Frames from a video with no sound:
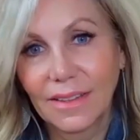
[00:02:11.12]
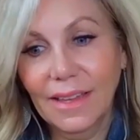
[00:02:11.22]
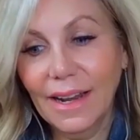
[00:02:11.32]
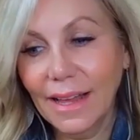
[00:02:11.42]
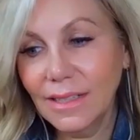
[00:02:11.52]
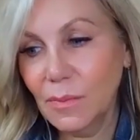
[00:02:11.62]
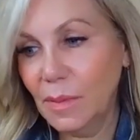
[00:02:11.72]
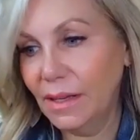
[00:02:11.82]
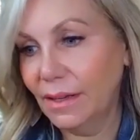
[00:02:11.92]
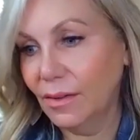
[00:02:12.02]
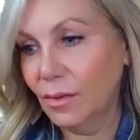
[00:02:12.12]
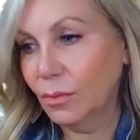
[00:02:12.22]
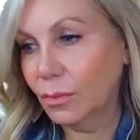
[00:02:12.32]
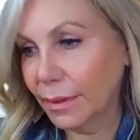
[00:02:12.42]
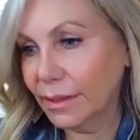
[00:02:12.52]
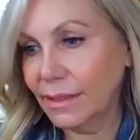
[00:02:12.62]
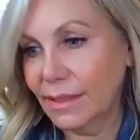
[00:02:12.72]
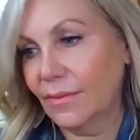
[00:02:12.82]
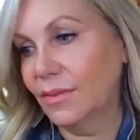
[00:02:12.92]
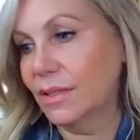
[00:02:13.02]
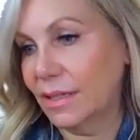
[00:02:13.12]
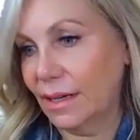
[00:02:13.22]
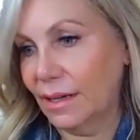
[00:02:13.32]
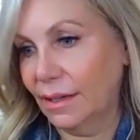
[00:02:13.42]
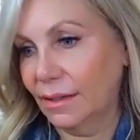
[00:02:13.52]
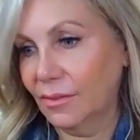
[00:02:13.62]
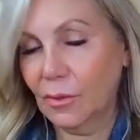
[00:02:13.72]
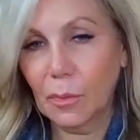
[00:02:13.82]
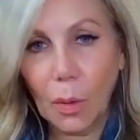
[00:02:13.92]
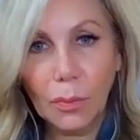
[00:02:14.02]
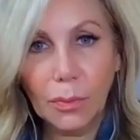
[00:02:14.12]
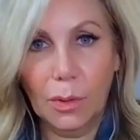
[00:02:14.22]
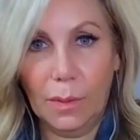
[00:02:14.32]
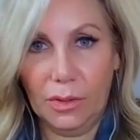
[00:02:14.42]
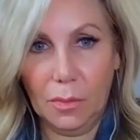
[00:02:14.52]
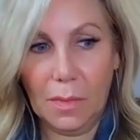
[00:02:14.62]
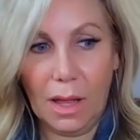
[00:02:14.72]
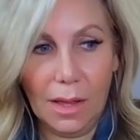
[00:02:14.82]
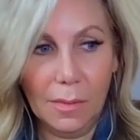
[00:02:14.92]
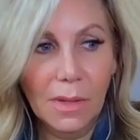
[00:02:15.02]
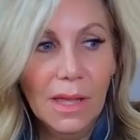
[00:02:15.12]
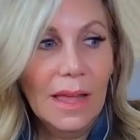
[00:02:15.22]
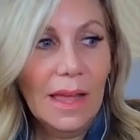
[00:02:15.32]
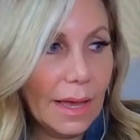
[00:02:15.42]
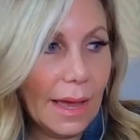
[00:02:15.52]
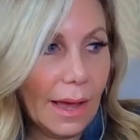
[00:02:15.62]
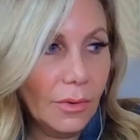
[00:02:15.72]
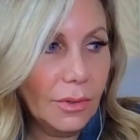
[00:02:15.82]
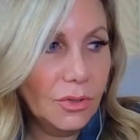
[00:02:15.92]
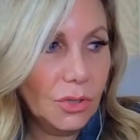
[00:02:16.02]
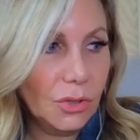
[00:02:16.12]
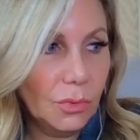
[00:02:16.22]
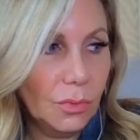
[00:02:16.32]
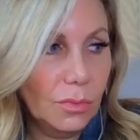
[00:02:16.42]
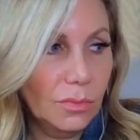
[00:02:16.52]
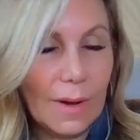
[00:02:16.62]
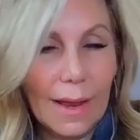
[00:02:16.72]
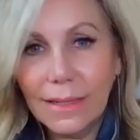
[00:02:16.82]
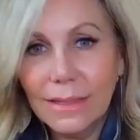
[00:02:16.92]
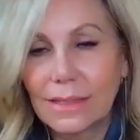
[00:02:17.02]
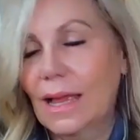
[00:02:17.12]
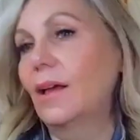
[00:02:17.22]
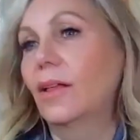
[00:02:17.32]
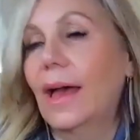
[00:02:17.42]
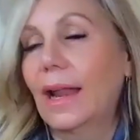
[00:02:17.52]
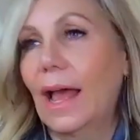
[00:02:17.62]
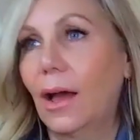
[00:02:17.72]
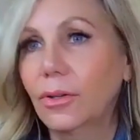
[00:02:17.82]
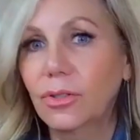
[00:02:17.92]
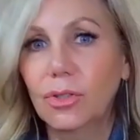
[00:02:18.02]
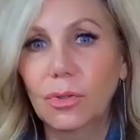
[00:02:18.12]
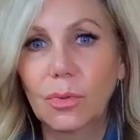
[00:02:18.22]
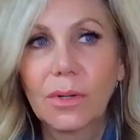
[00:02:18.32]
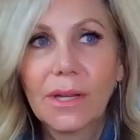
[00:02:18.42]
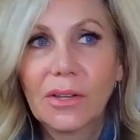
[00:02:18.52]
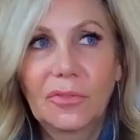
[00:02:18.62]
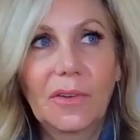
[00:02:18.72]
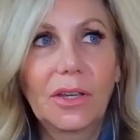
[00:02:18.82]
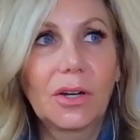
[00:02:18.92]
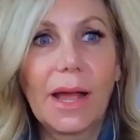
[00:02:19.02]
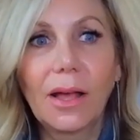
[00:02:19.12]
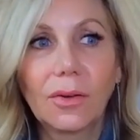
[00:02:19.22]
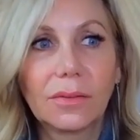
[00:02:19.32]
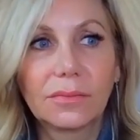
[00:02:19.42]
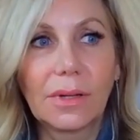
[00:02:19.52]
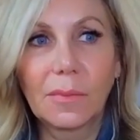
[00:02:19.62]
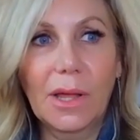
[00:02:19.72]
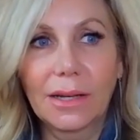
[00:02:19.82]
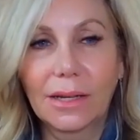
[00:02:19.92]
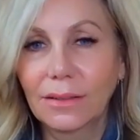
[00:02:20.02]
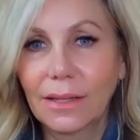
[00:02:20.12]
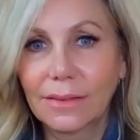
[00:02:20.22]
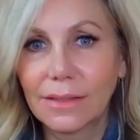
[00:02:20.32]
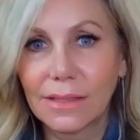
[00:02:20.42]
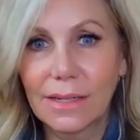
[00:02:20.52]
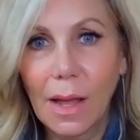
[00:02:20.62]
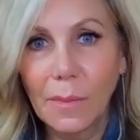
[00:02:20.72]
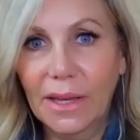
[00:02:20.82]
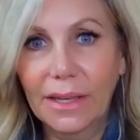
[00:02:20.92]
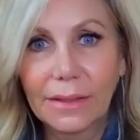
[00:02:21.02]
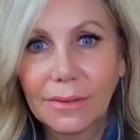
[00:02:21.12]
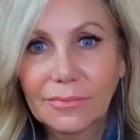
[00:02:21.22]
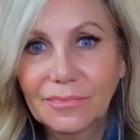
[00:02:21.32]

That had to be really devastating for both you and your mom. How did you reconcile that? How did you figure out, I'm not going to let this stop me?